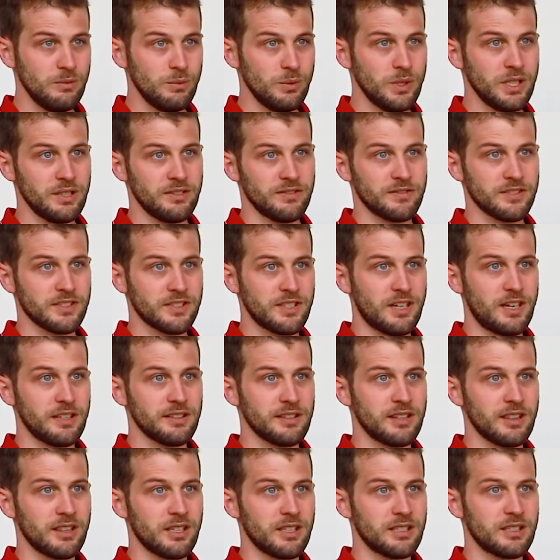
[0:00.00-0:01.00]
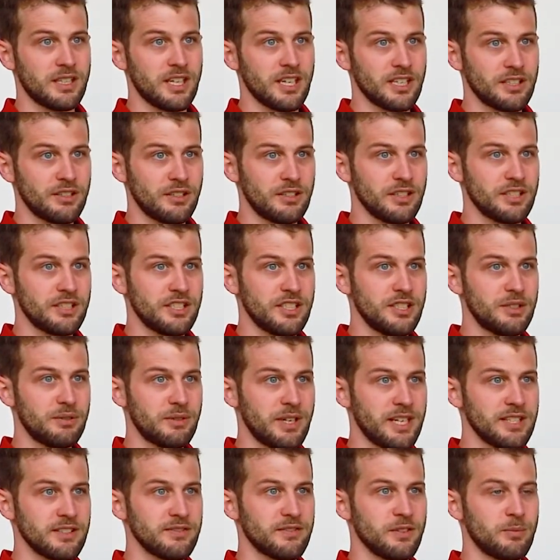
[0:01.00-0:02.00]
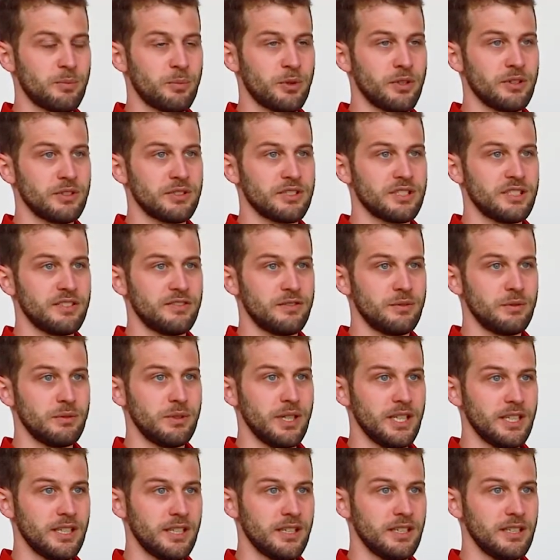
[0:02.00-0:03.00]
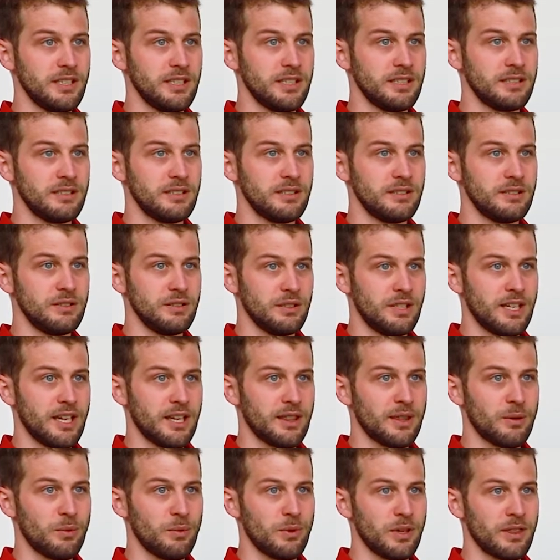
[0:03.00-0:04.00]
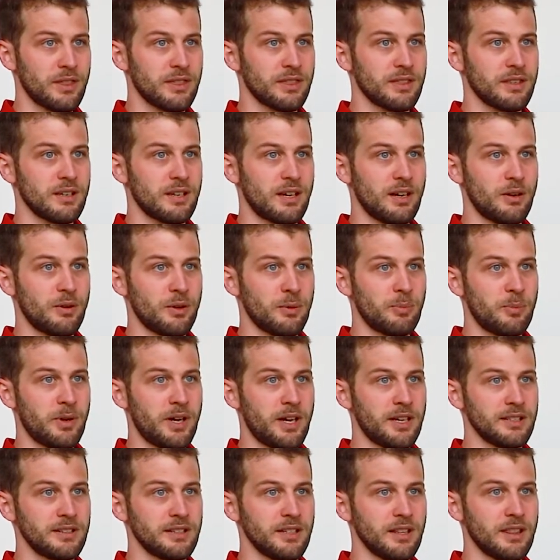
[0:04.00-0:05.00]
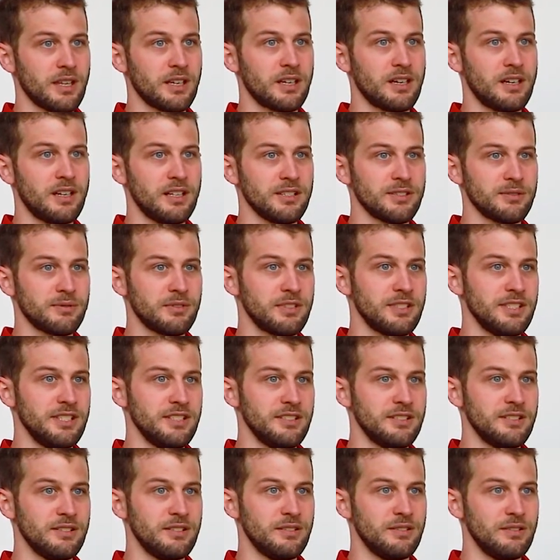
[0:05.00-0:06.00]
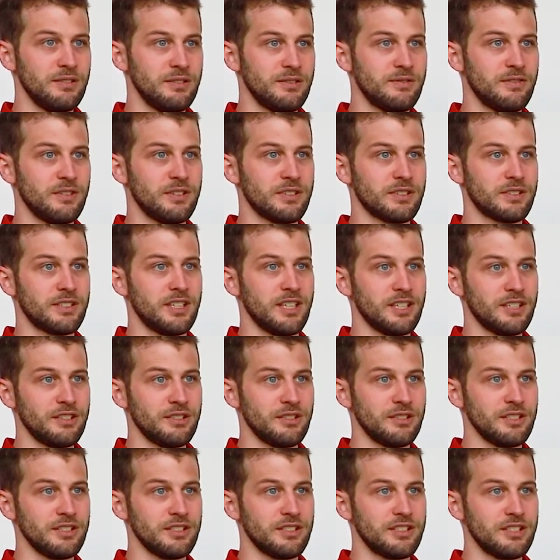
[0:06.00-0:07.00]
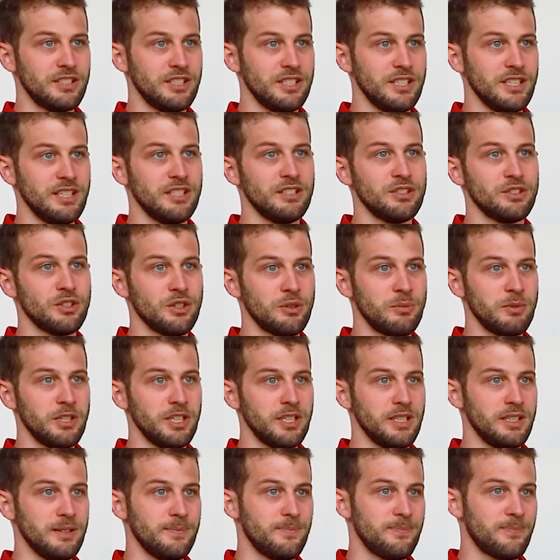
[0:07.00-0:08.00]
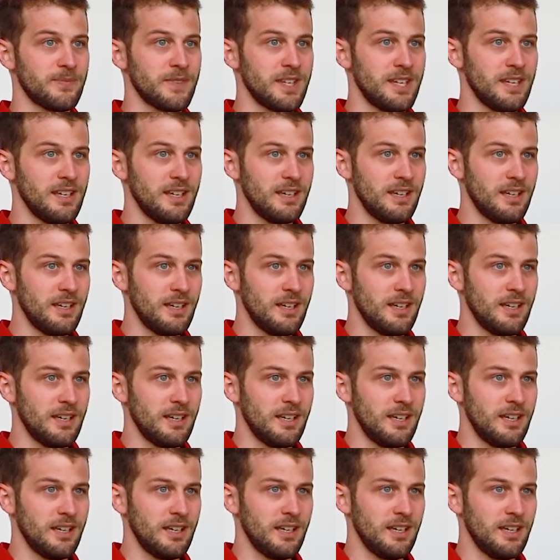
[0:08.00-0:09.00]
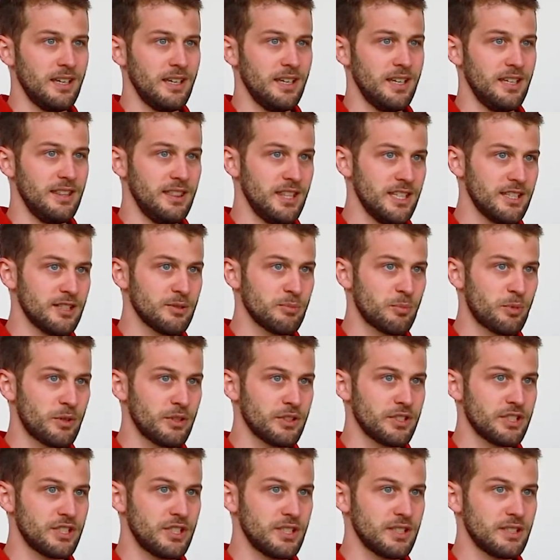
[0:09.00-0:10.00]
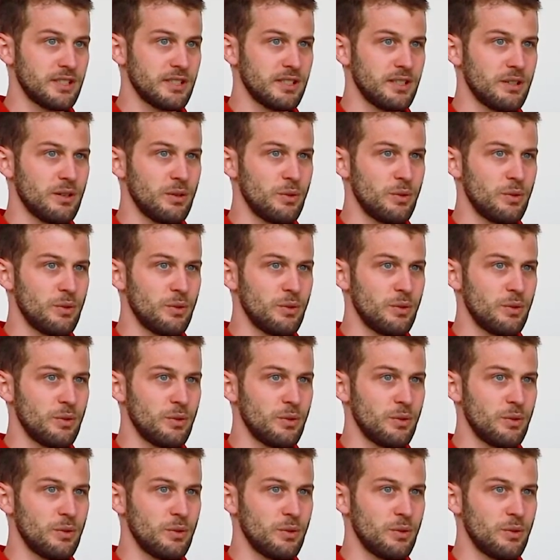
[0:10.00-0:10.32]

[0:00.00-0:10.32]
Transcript: we have started the technology transfer project reCa-HiT together with our partner, the Karlsruhe Institute for Technology in Germany. In this project,